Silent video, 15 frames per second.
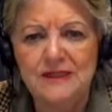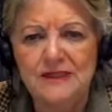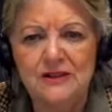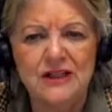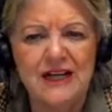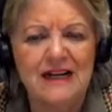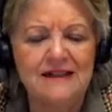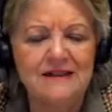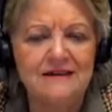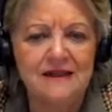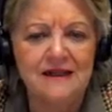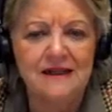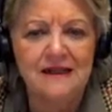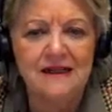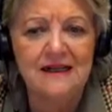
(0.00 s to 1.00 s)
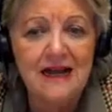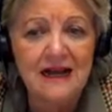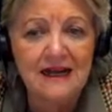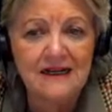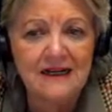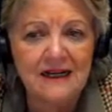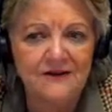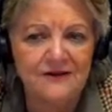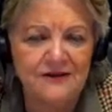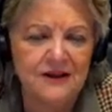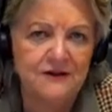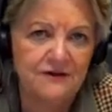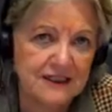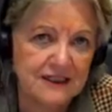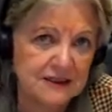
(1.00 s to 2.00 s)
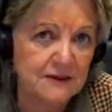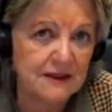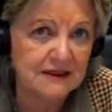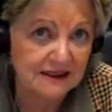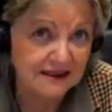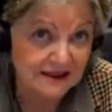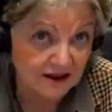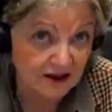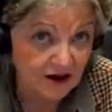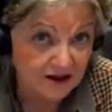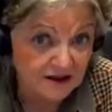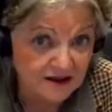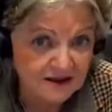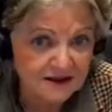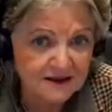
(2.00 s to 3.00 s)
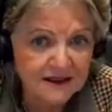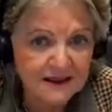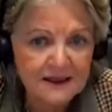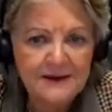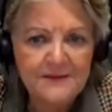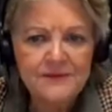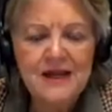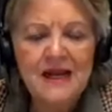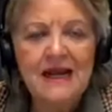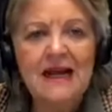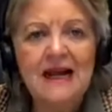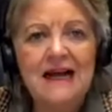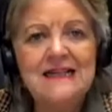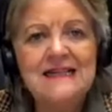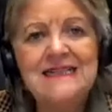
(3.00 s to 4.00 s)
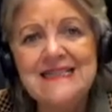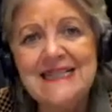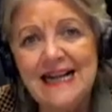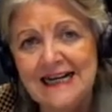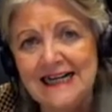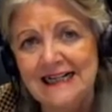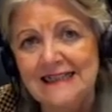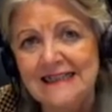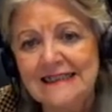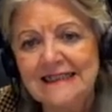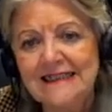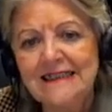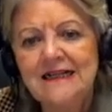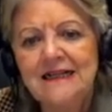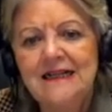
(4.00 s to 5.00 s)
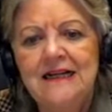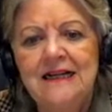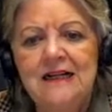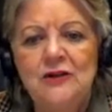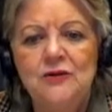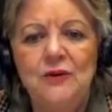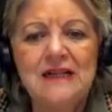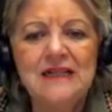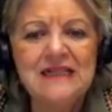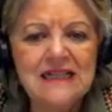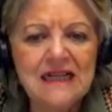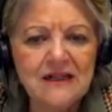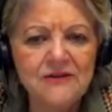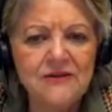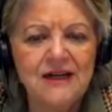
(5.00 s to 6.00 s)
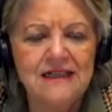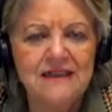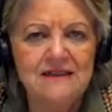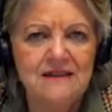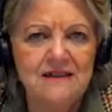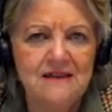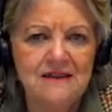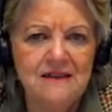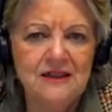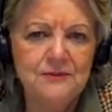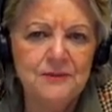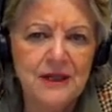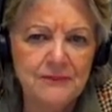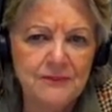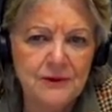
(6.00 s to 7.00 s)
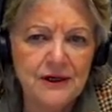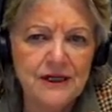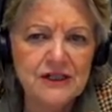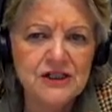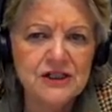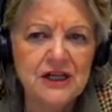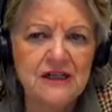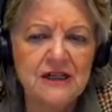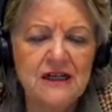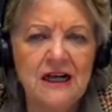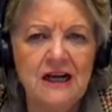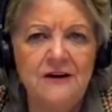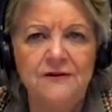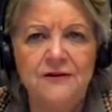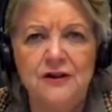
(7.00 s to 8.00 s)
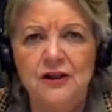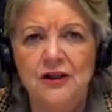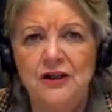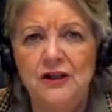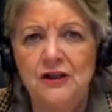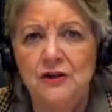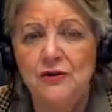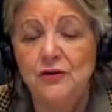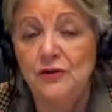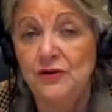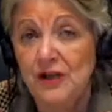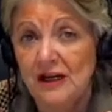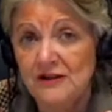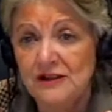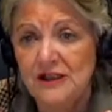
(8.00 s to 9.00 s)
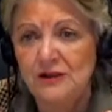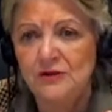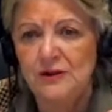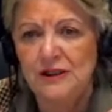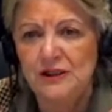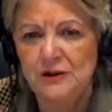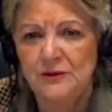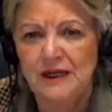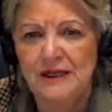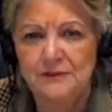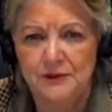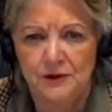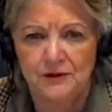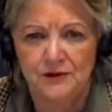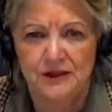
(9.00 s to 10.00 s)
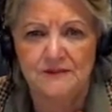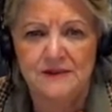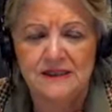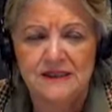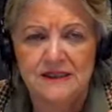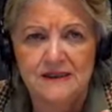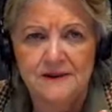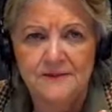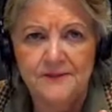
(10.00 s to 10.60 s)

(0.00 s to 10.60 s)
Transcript: so that none of the investment is lost. Second, to accelerate the preparation of the 2021 programs.